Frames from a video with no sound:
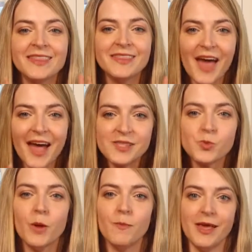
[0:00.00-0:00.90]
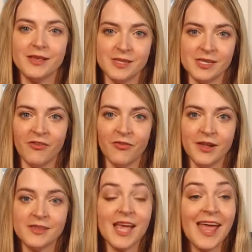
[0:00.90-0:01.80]
That's what makes the
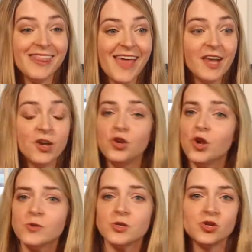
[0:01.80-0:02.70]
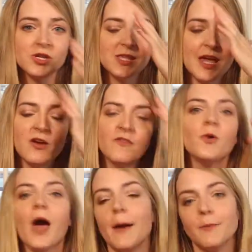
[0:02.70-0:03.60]
difference. And then notes are just there if you
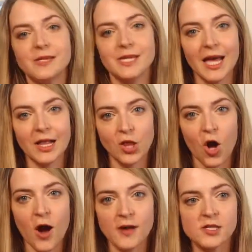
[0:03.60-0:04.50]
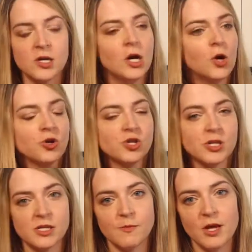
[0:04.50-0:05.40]
happen to get lost, or
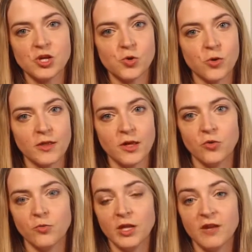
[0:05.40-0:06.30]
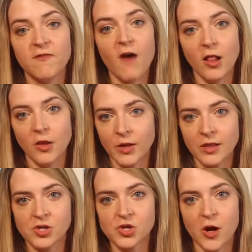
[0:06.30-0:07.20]
just to make sure that you're really following
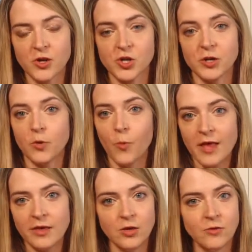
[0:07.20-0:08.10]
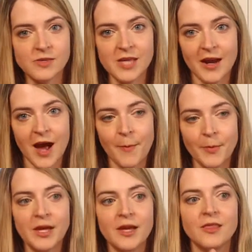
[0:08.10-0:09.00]
the structure in a way that you've set up.
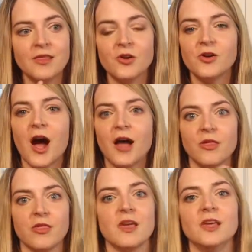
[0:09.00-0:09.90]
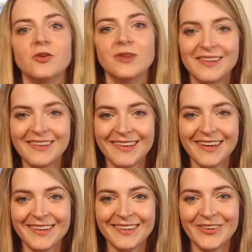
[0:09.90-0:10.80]
They're not the thing you need to
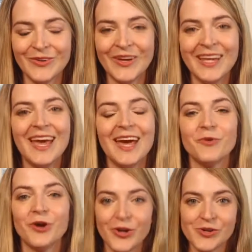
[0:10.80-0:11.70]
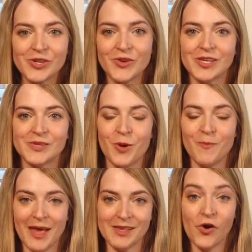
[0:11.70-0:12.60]
cling to. And rehearsal is what
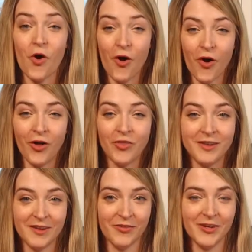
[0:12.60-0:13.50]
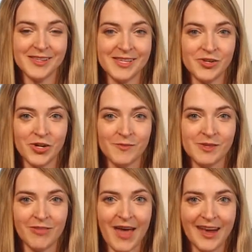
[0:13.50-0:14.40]
makes all the difference in terms
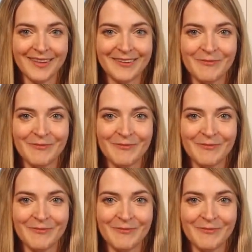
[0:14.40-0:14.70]
of that.